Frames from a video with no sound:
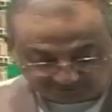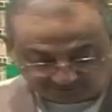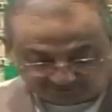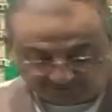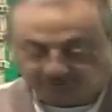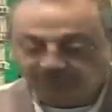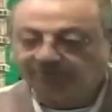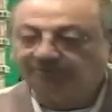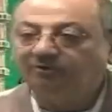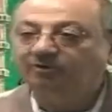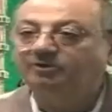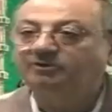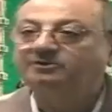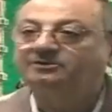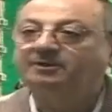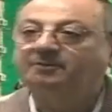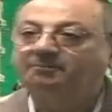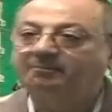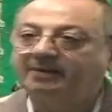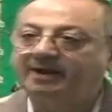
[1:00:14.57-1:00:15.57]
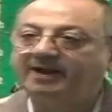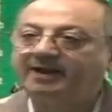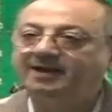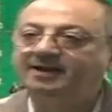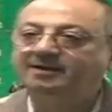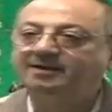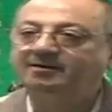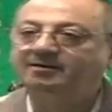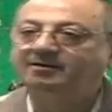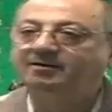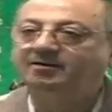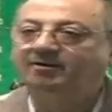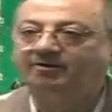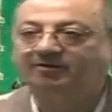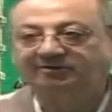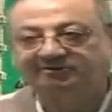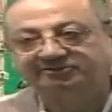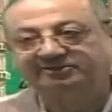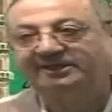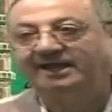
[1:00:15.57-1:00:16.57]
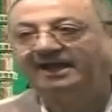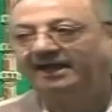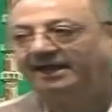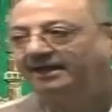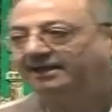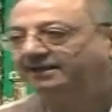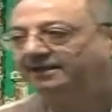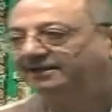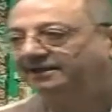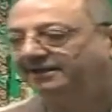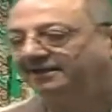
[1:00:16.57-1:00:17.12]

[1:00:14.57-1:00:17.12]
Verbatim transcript: So the bag or a sack,